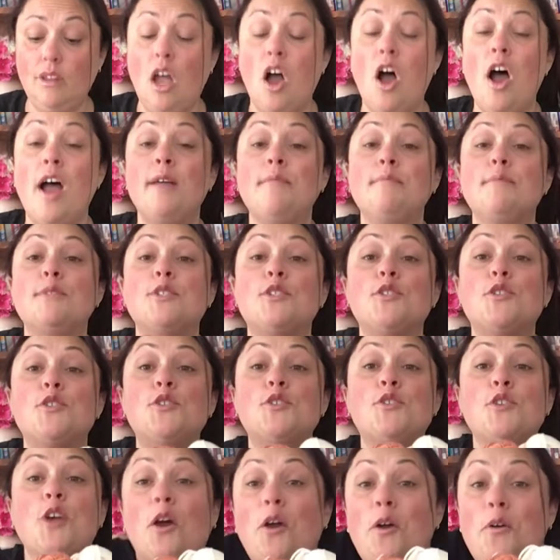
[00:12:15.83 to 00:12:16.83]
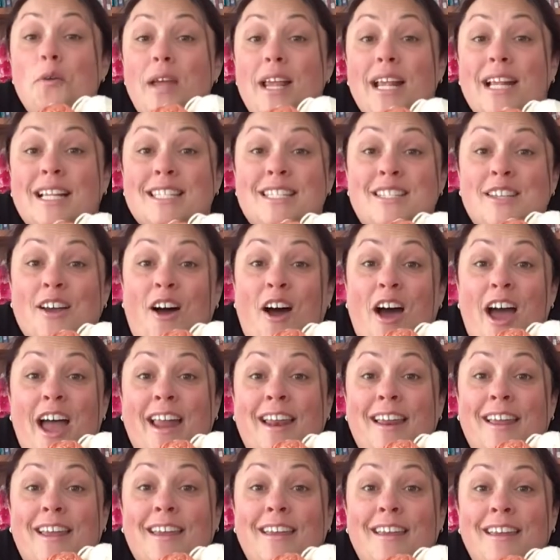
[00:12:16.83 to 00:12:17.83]
I'm so
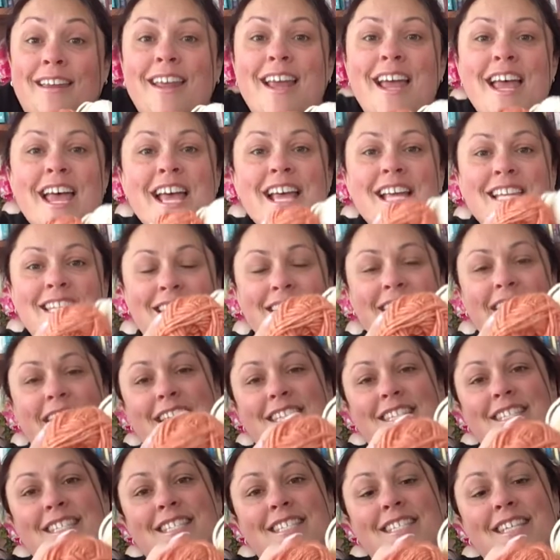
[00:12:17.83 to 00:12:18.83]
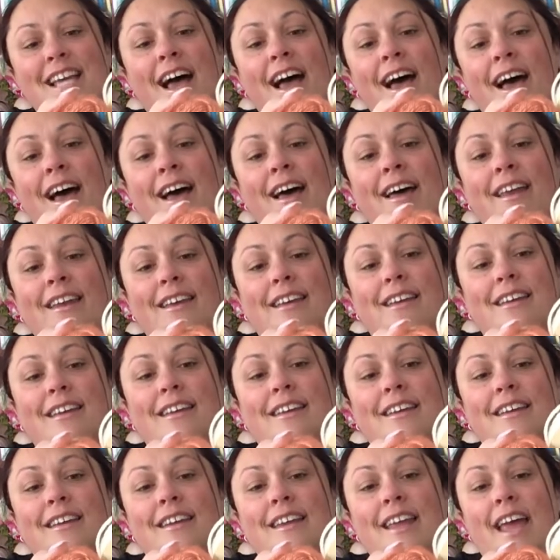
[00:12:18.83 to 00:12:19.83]
excited to get
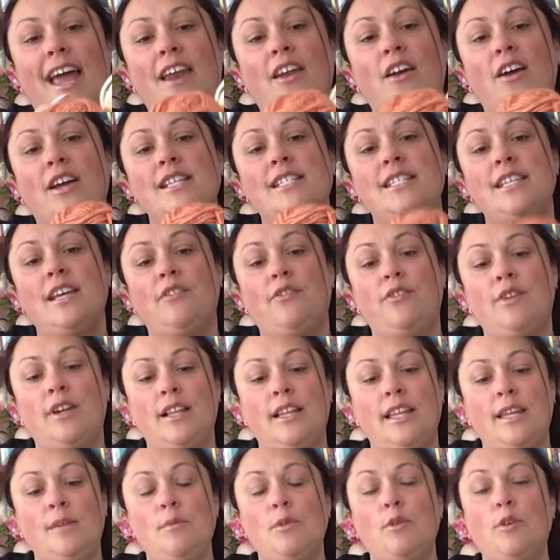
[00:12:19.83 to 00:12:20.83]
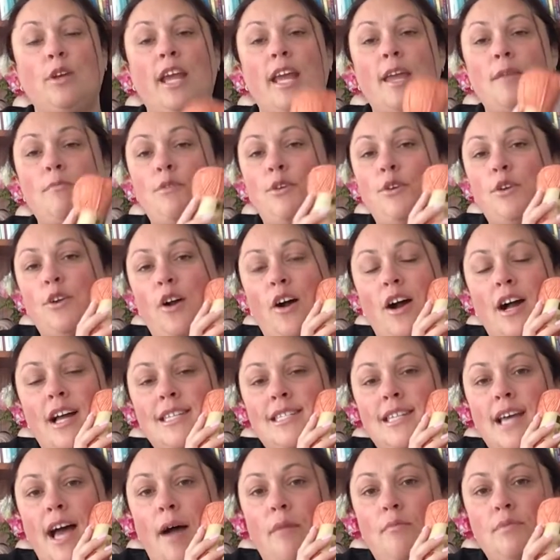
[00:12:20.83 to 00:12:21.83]
started, and I definitely will keep you guys
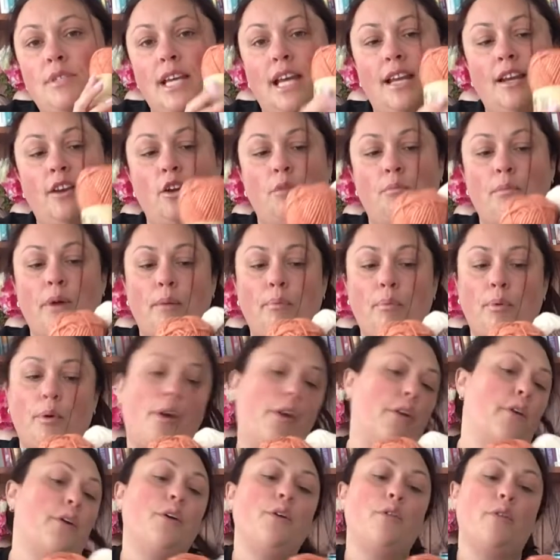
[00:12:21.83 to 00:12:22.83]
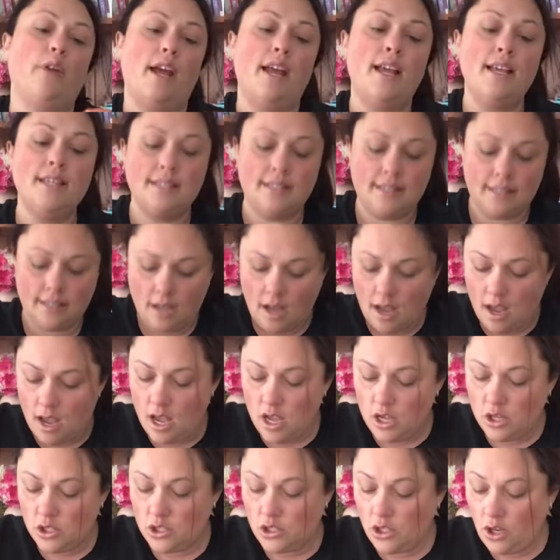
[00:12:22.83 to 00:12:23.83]
updated on my progress.
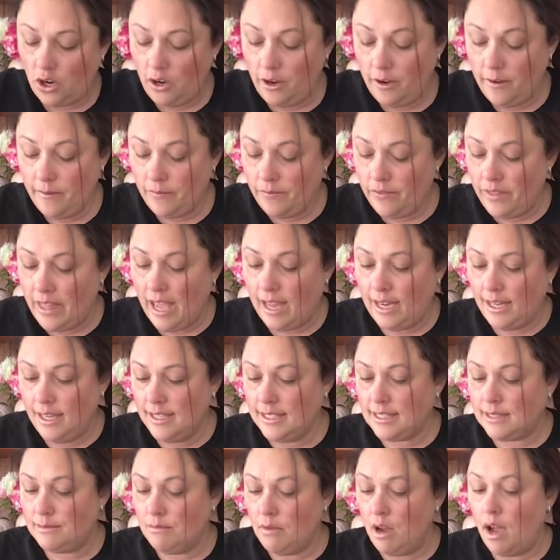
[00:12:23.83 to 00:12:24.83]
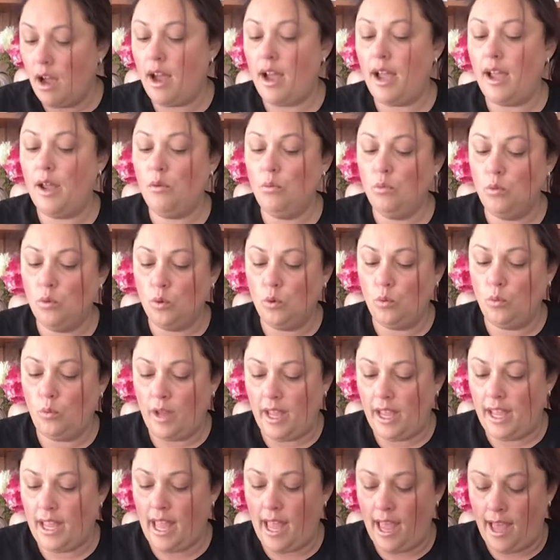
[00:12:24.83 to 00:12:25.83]
So that is my wool
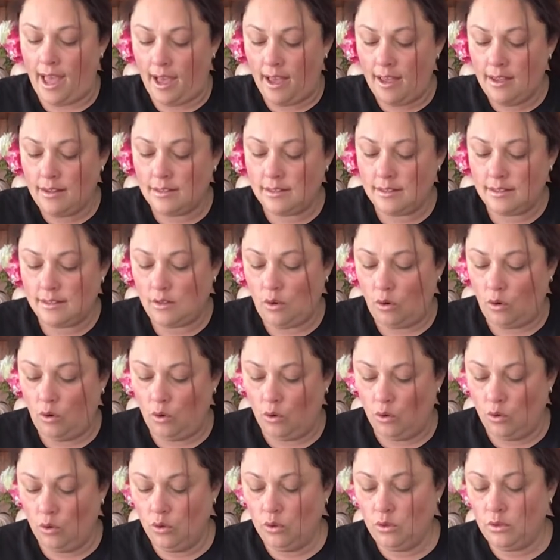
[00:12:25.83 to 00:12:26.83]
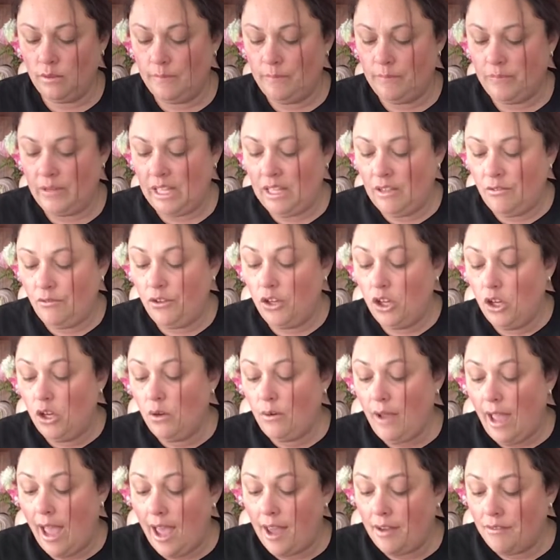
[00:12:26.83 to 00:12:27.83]
warehouse haul. If
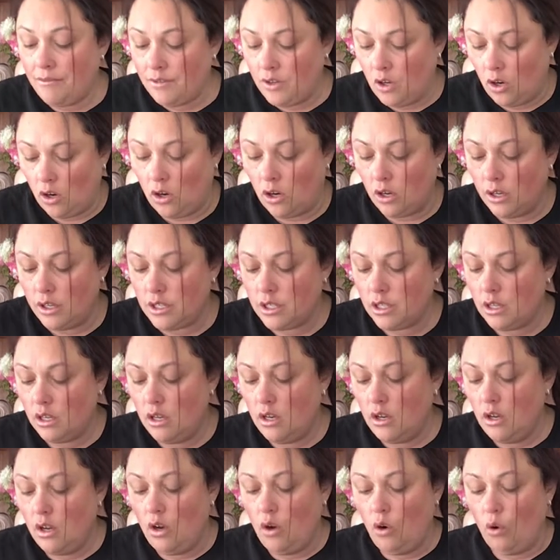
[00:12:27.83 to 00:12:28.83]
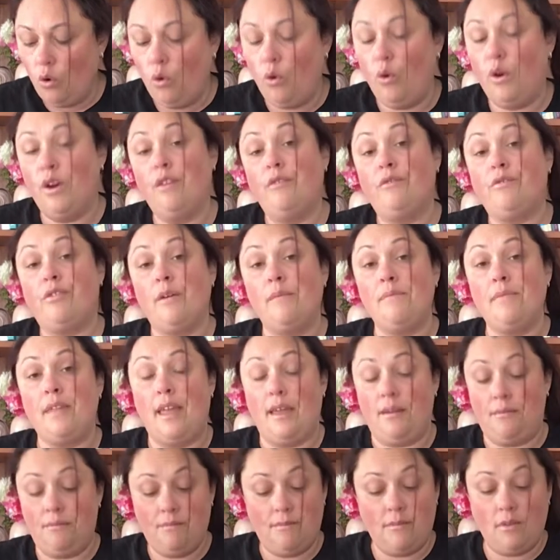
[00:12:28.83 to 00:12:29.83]
you have not ordered from
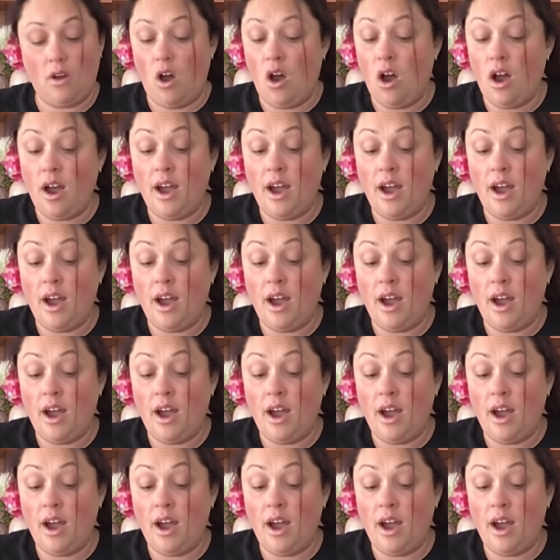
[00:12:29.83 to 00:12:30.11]
them,